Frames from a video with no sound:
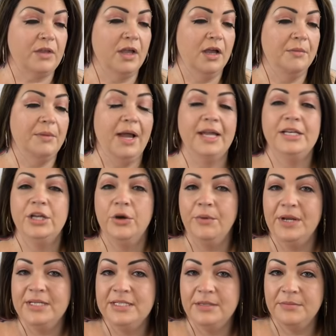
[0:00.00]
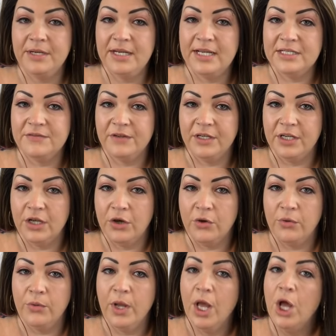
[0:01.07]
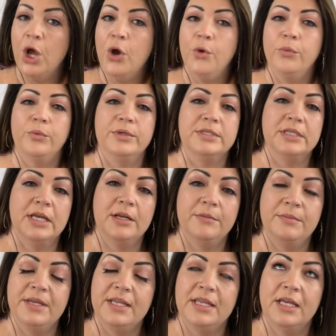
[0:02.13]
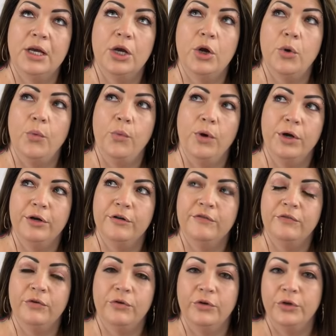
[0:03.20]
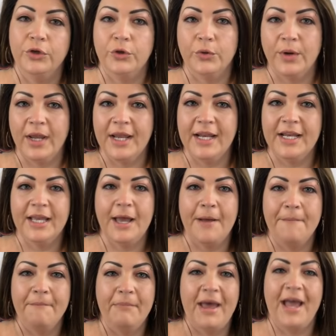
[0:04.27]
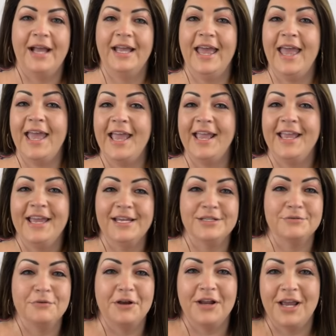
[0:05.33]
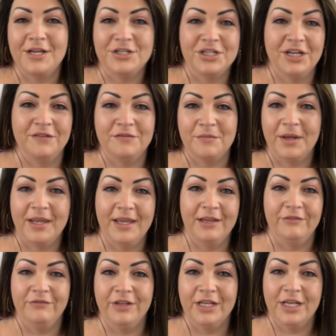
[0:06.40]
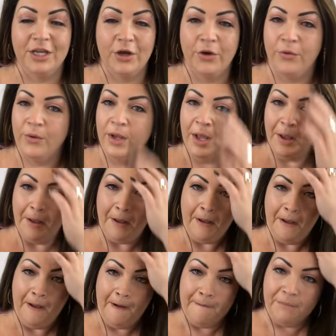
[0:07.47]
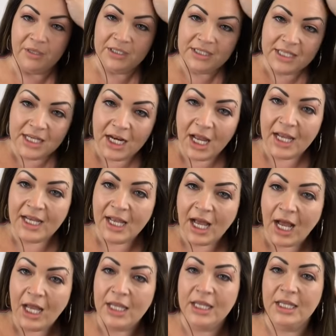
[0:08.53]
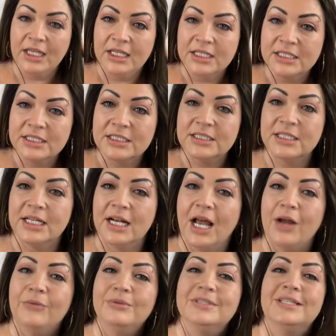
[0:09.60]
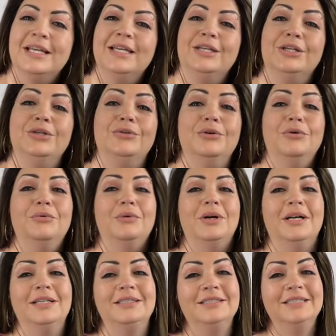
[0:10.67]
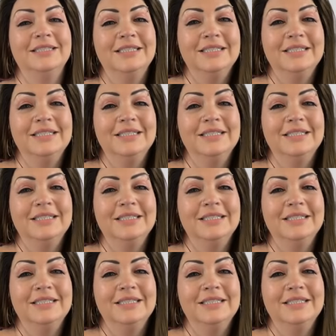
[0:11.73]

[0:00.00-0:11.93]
I know I said my next video was gonna be the wonderful, great comeback, hey, guess what, I shaved my head video, but then I got this and I was like, you know what,